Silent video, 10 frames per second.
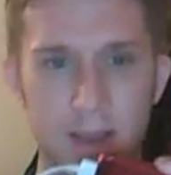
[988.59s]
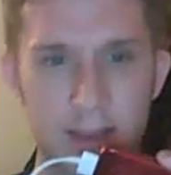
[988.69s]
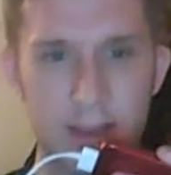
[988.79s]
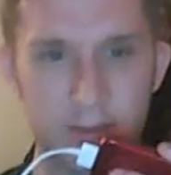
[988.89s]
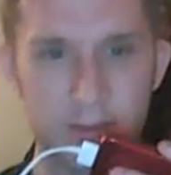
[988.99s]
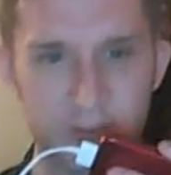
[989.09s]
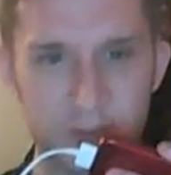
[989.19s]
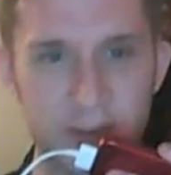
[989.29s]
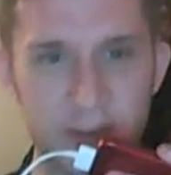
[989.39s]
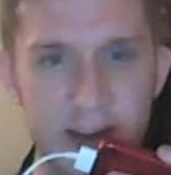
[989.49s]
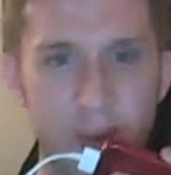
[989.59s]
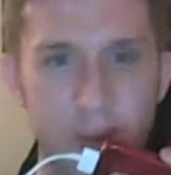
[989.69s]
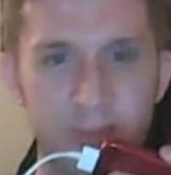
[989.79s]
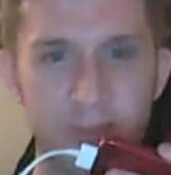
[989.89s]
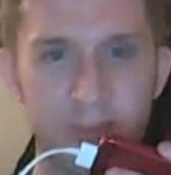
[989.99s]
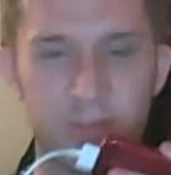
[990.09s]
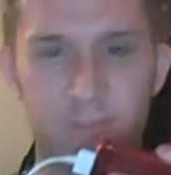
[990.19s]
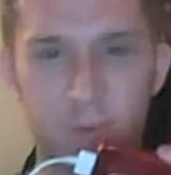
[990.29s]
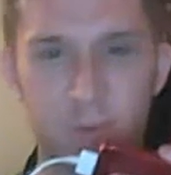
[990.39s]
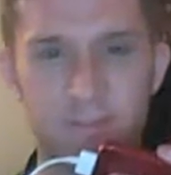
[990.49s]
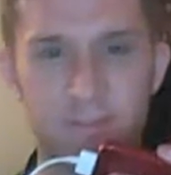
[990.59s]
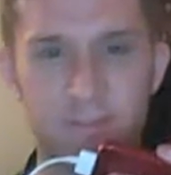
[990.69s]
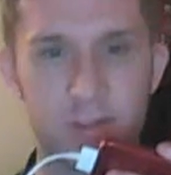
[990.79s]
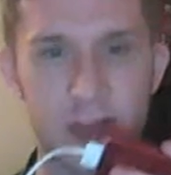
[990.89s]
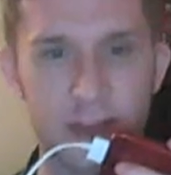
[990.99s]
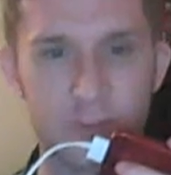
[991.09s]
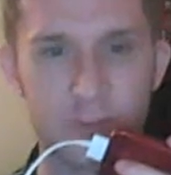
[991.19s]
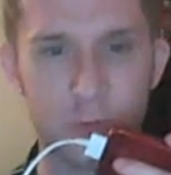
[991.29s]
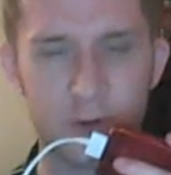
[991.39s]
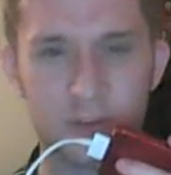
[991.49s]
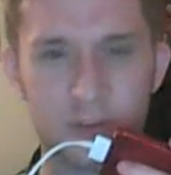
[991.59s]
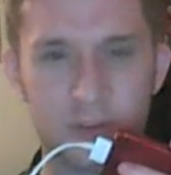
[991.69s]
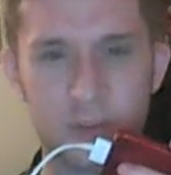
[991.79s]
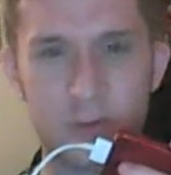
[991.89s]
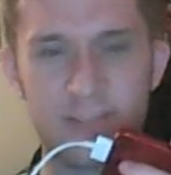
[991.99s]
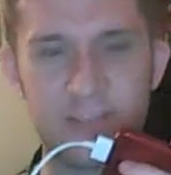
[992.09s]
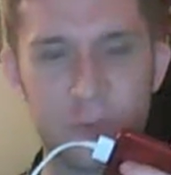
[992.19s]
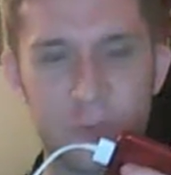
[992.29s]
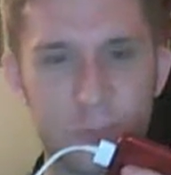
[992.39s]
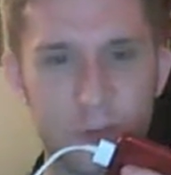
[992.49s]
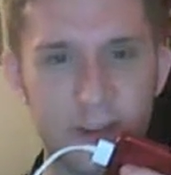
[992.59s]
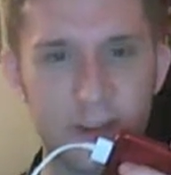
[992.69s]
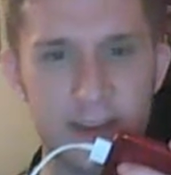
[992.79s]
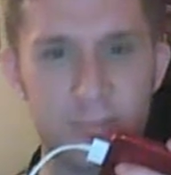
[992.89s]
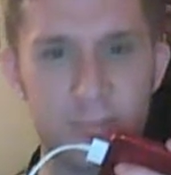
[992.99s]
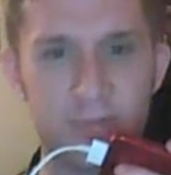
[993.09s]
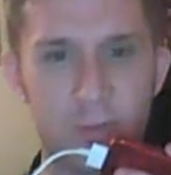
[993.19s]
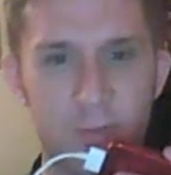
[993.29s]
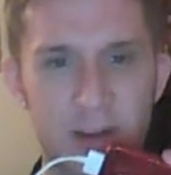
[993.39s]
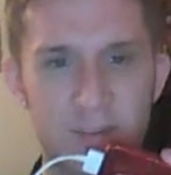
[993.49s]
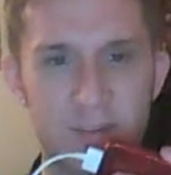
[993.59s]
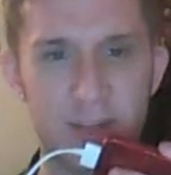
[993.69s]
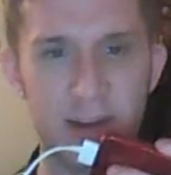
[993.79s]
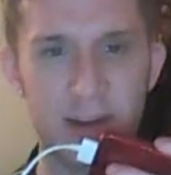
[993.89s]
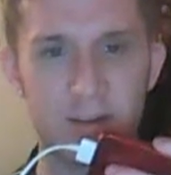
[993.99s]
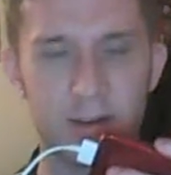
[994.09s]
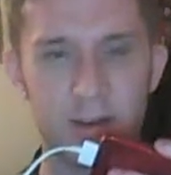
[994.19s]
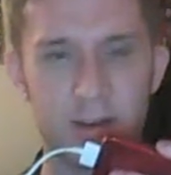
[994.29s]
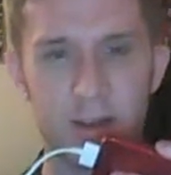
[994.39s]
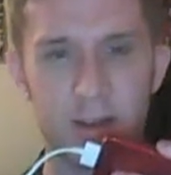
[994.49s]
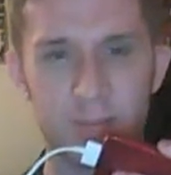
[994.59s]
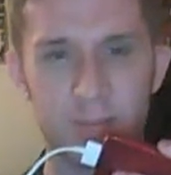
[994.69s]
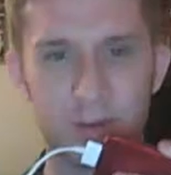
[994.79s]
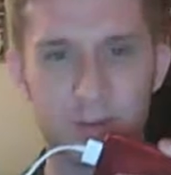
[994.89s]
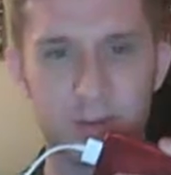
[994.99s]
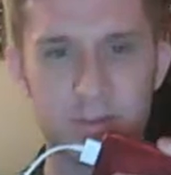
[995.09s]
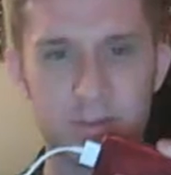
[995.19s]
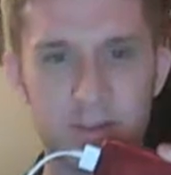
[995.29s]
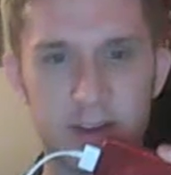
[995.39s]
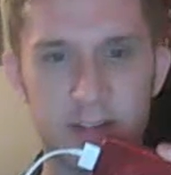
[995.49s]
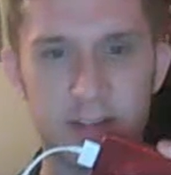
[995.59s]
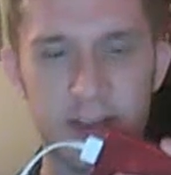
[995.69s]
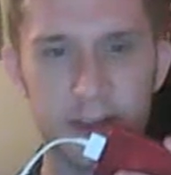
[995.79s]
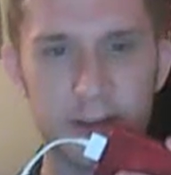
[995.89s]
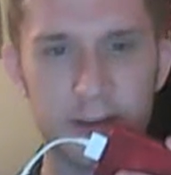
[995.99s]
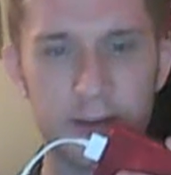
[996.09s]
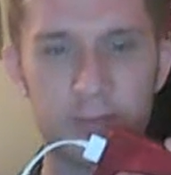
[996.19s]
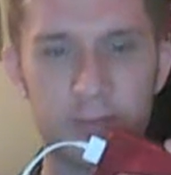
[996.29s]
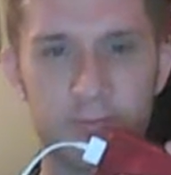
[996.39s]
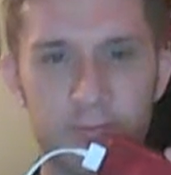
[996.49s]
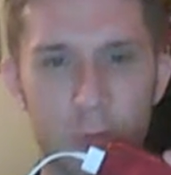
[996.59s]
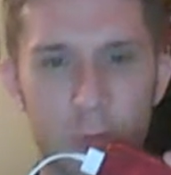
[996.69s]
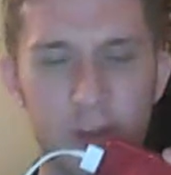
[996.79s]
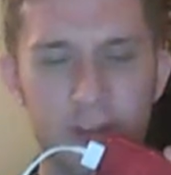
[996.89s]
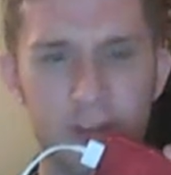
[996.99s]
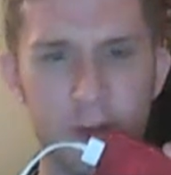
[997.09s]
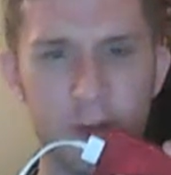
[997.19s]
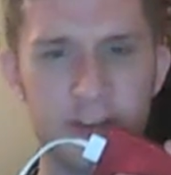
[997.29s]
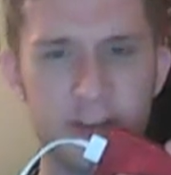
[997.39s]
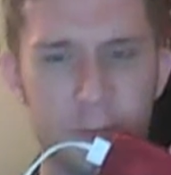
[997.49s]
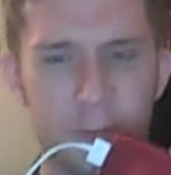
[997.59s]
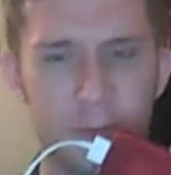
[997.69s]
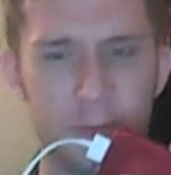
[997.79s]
In their first meeting in Week 4 at Ford Field, the Lions roared to a 24-point lead before the Bears made it appear closer in the end, 40-32.